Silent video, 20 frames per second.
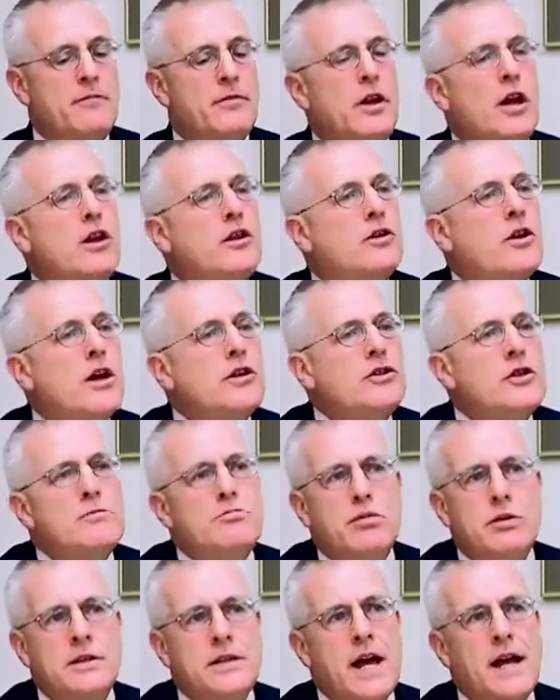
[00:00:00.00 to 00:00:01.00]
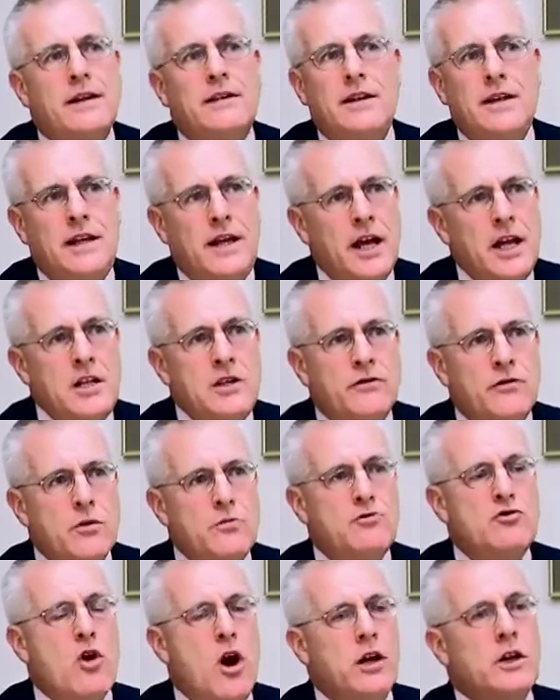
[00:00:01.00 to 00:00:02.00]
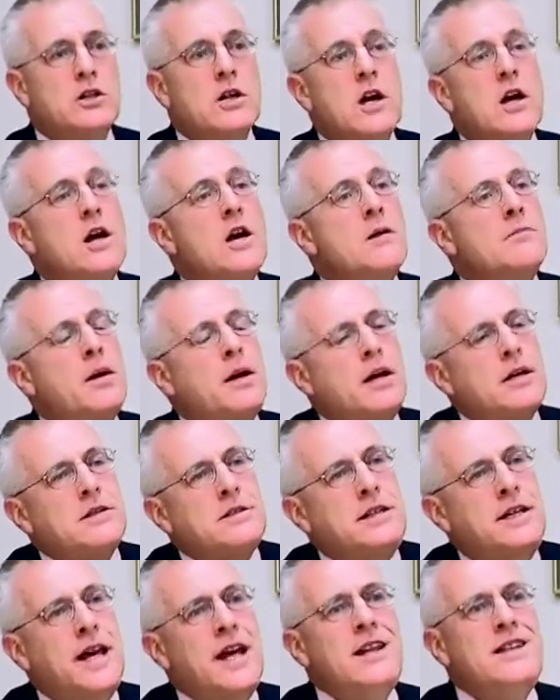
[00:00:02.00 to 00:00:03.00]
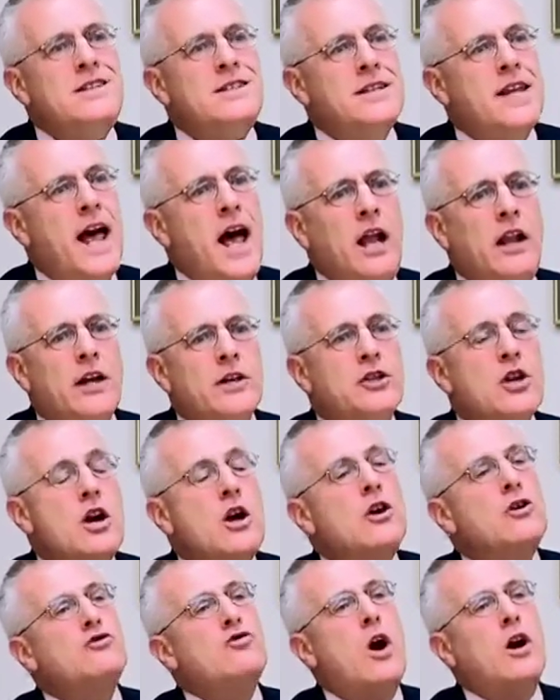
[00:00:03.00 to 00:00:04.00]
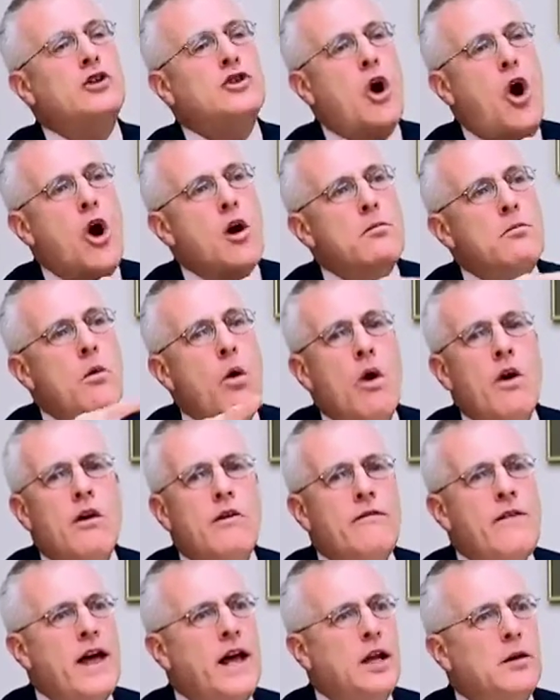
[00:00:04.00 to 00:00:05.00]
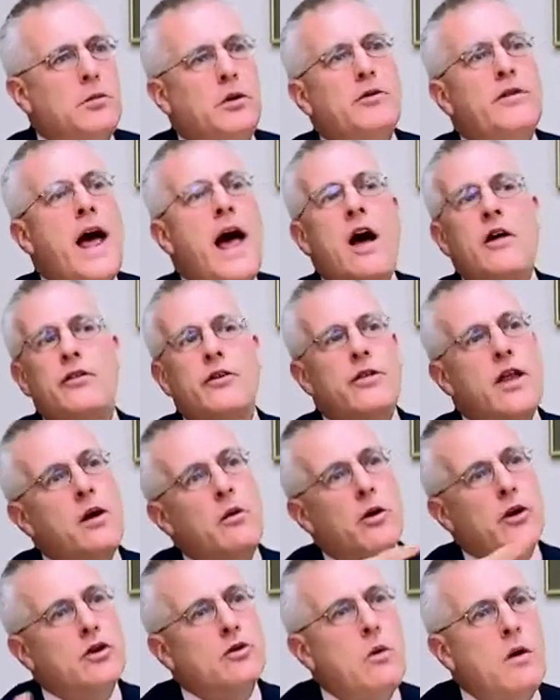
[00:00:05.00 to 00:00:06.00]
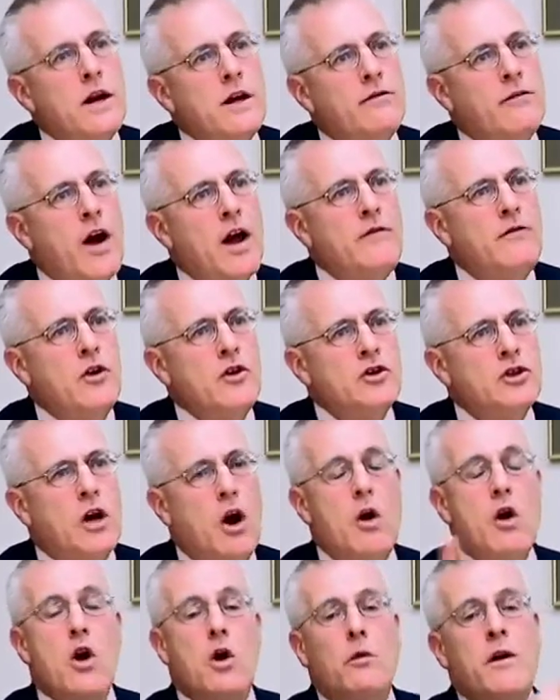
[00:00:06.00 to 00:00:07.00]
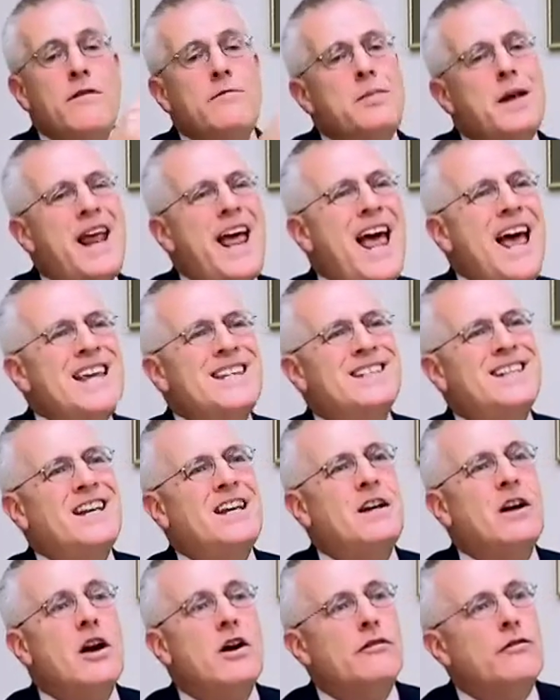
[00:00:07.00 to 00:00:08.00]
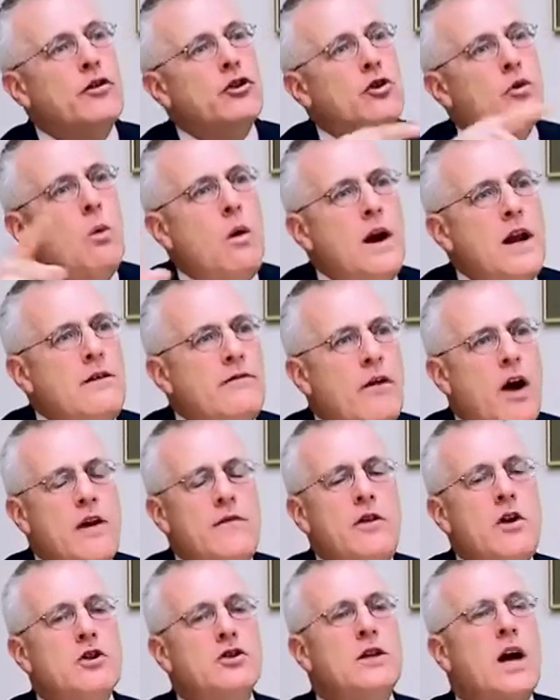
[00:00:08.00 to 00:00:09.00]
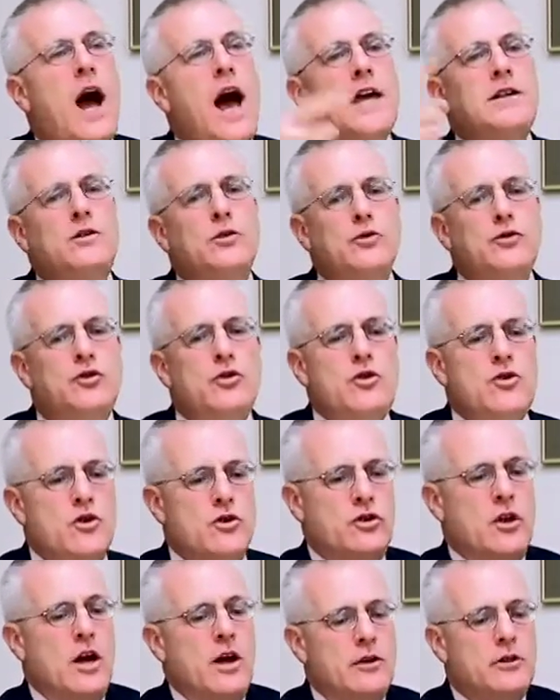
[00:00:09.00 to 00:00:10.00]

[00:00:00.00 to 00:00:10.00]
It doesn't protect kids from drugs because kids tell us drugs are more available now than they were 25 years ago. We've been asking for 25 years, high school seniors,